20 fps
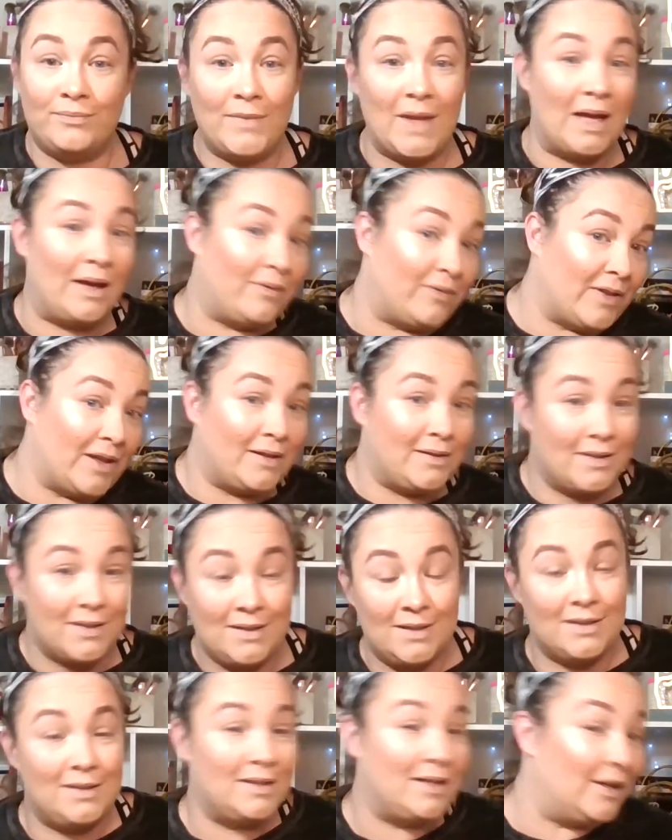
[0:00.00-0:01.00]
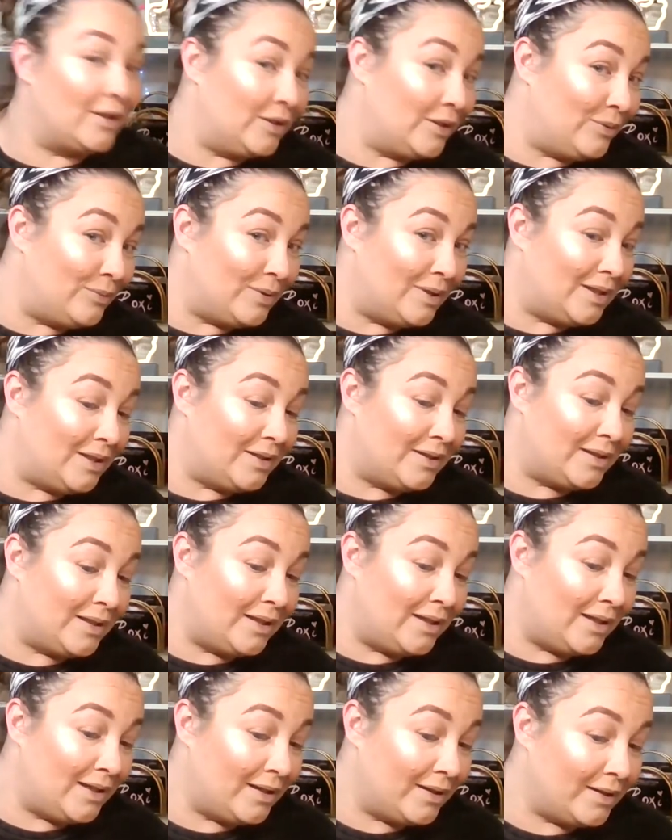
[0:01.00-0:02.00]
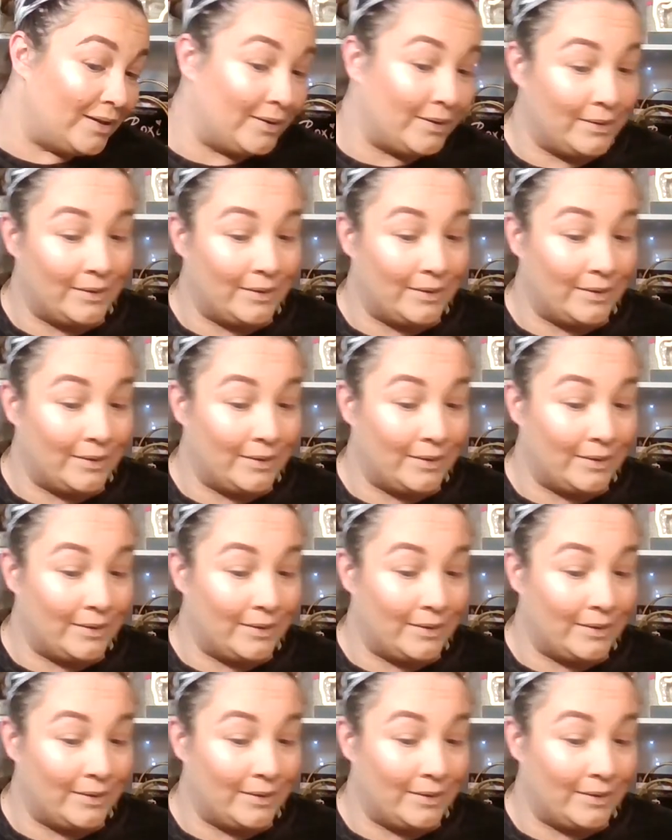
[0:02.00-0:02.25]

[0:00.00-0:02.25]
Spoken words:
If that doesn't tell you anything,